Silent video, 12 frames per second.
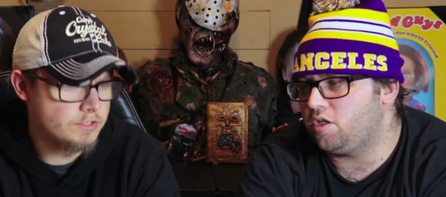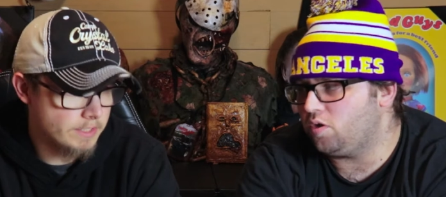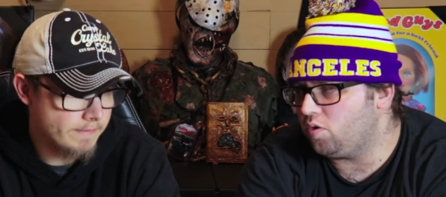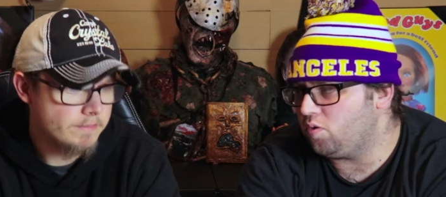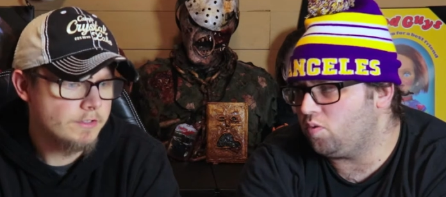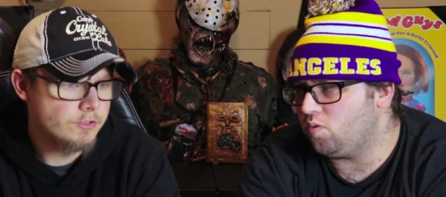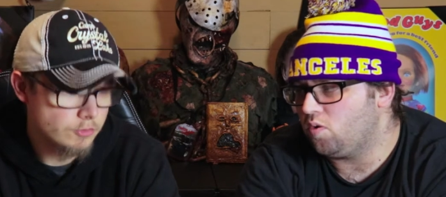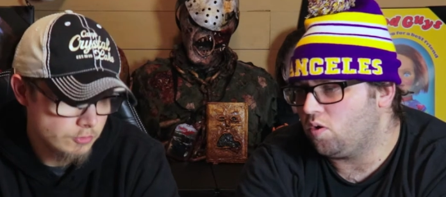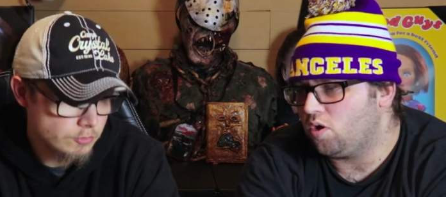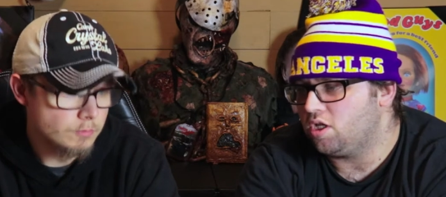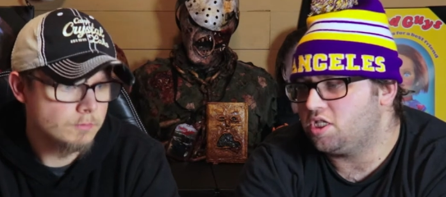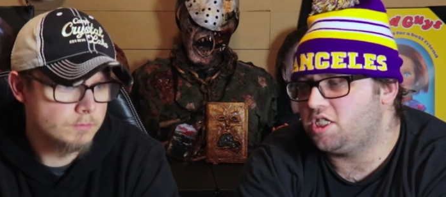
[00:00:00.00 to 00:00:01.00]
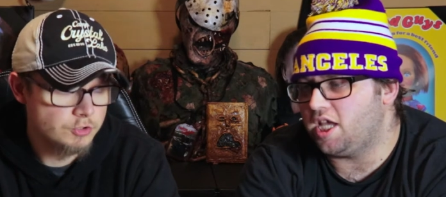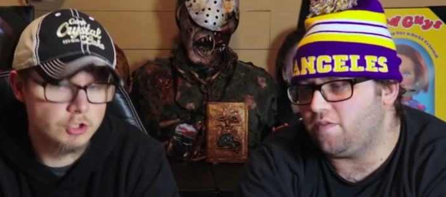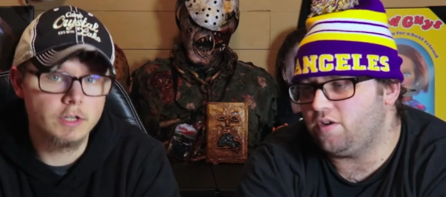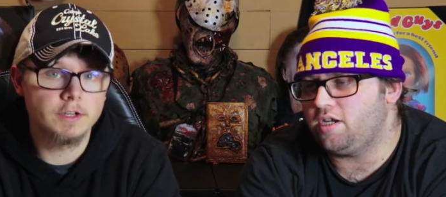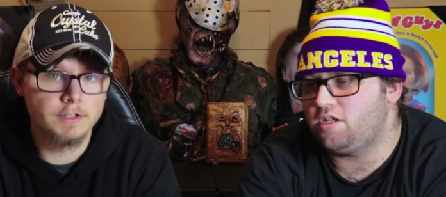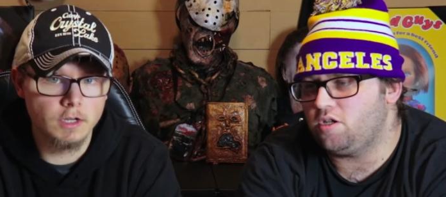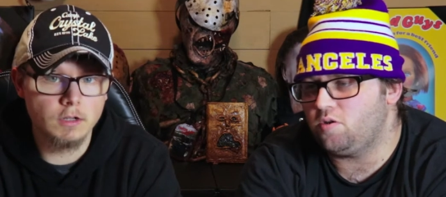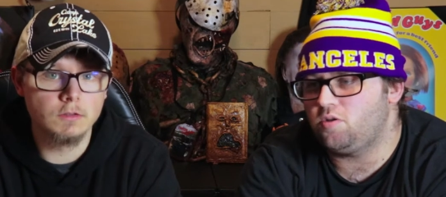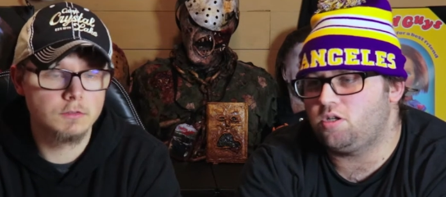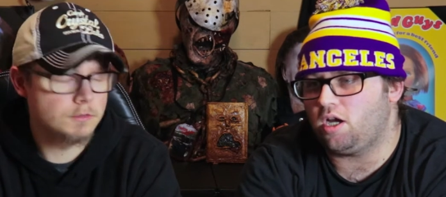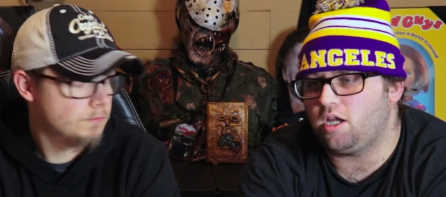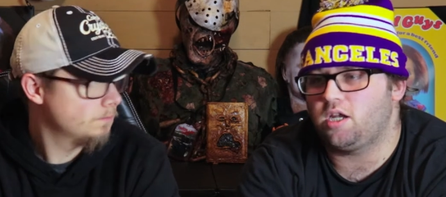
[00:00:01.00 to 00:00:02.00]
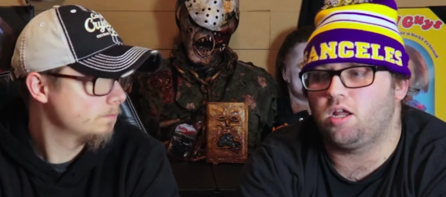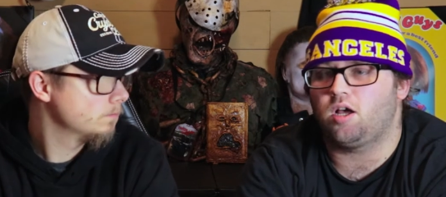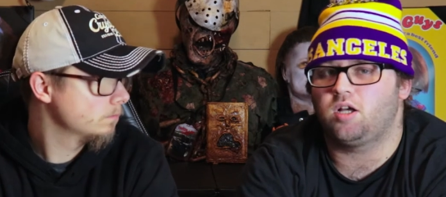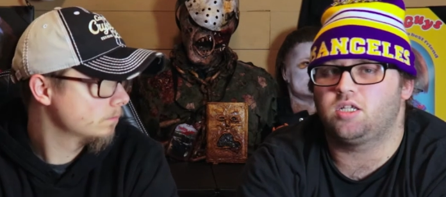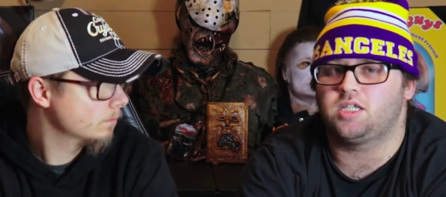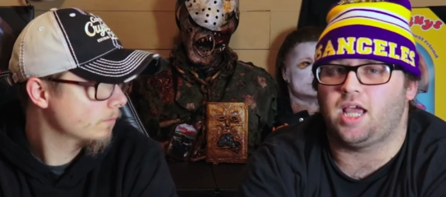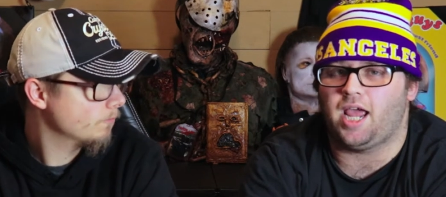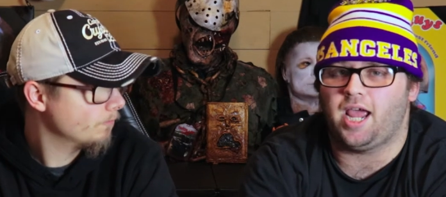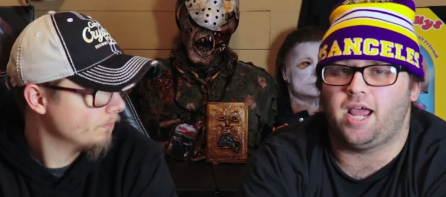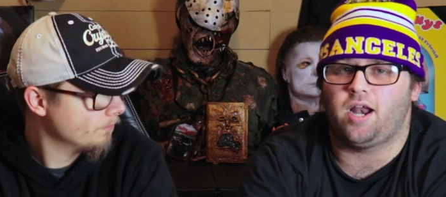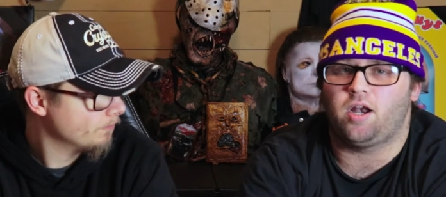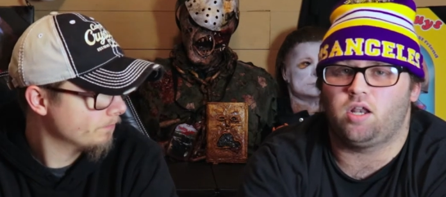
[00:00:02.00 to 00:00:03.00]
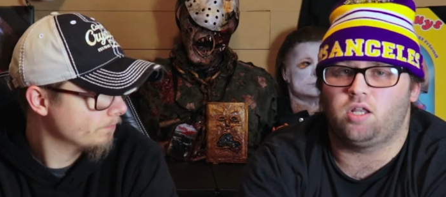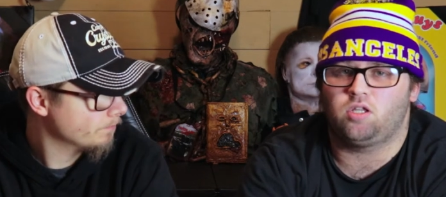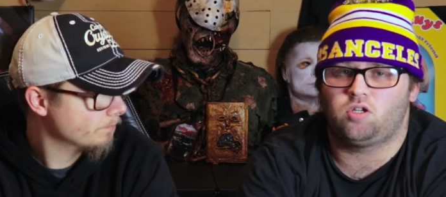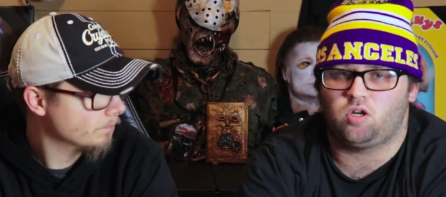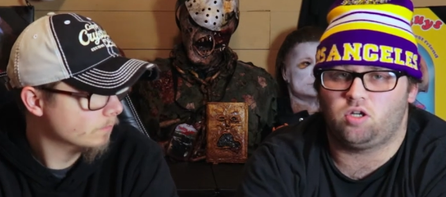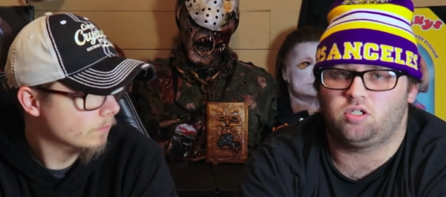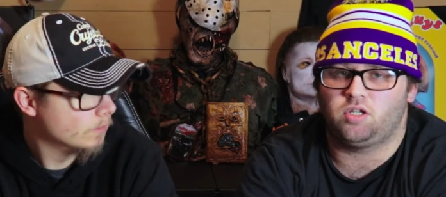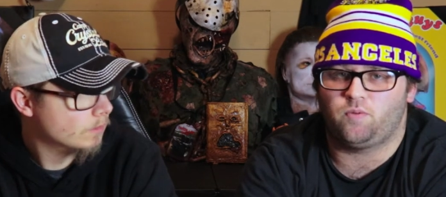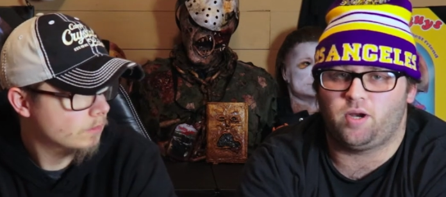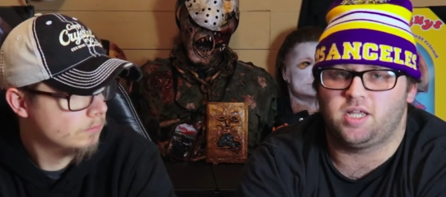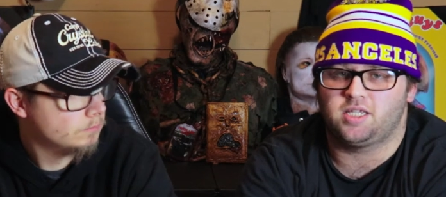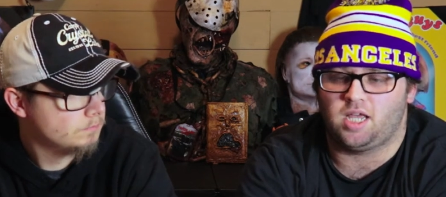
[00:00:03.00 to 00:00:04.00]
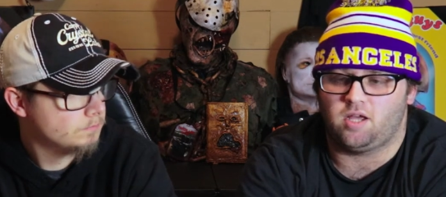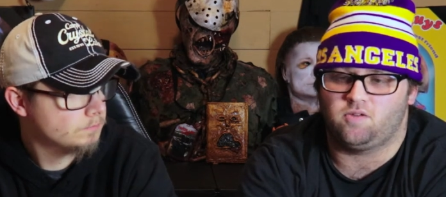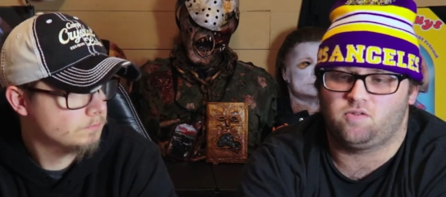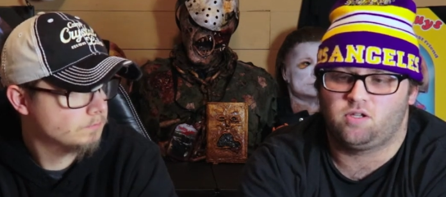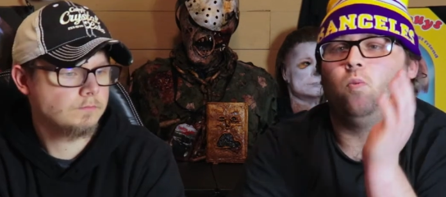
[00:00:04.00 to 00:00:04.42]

Speaker 1: seventy-two. seventy-two Chucky dolls, Chucky dolls at Charles Lee Ray's house.